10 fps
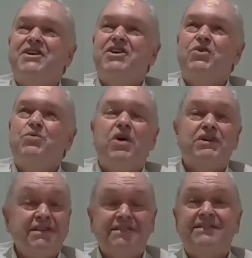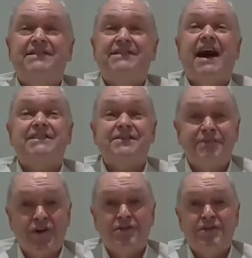you know, what are the signs
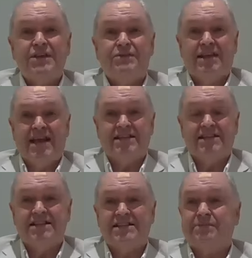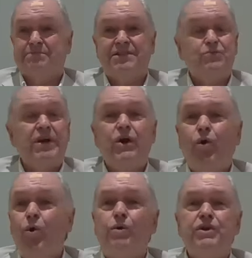of healthy relationships? We
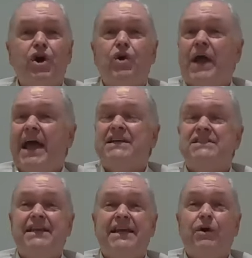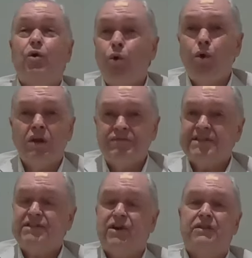all know, actually, all of
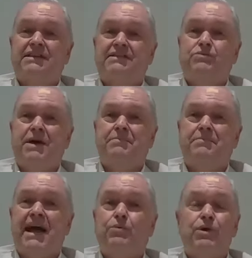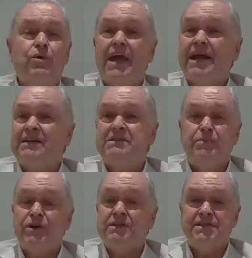us on this webinar, we're all
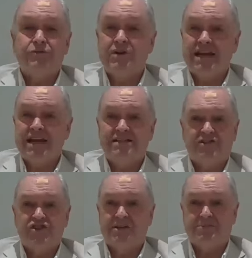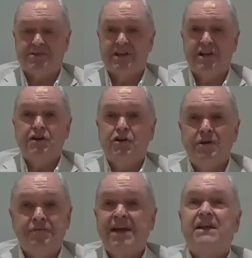experts in relationships.
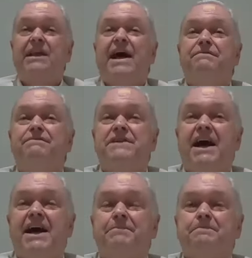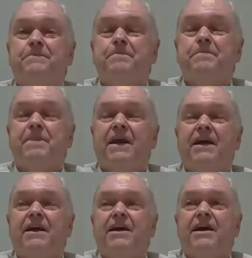We've had a lifetime.
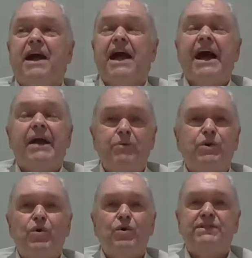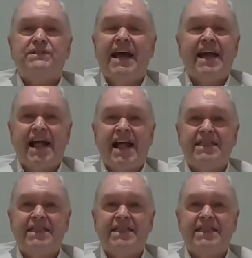And we would all say, I